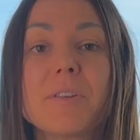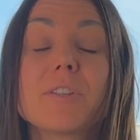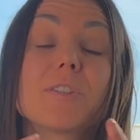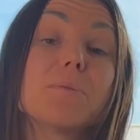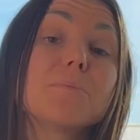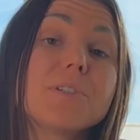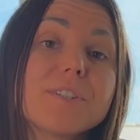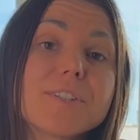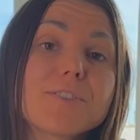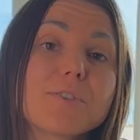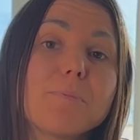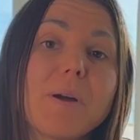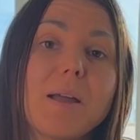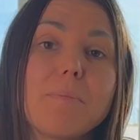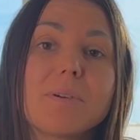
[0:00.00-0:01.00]
Some
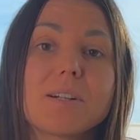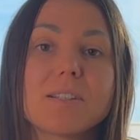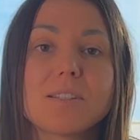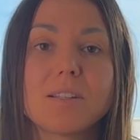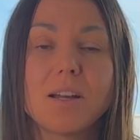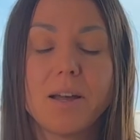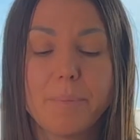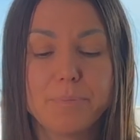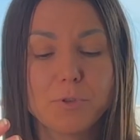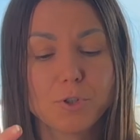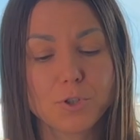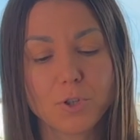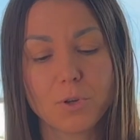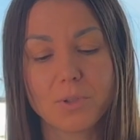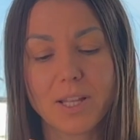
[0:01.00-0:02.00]
research papers
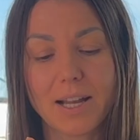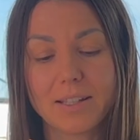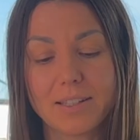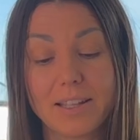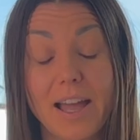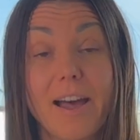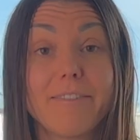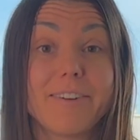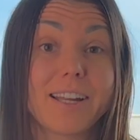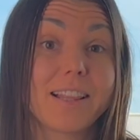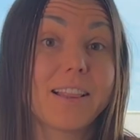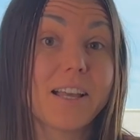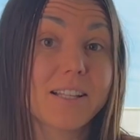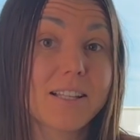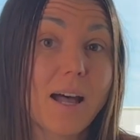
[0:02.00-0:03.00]
show that the effect
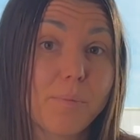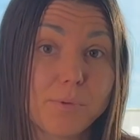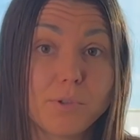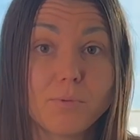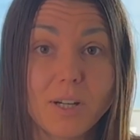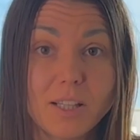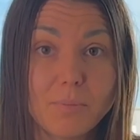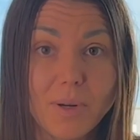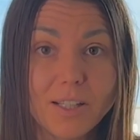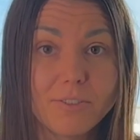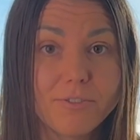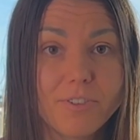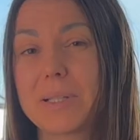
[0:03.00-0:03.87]
lasts up to 1 month,